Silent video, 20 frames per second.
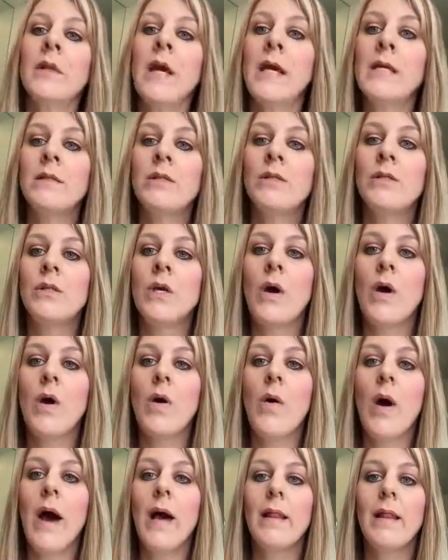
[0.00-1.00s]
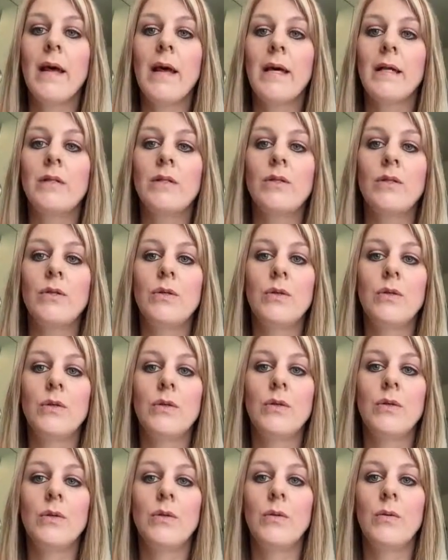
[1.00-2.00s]
And so I like
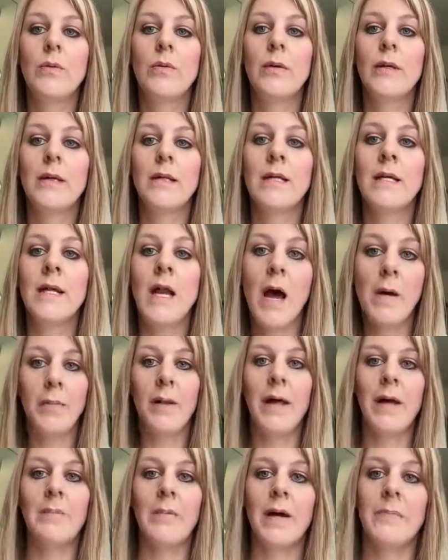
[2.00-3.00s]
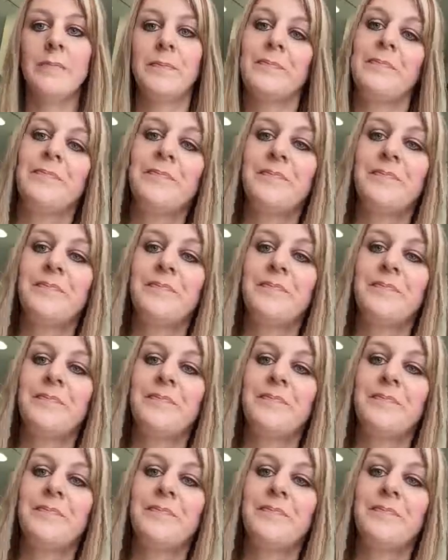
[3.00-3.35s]
to not play them up.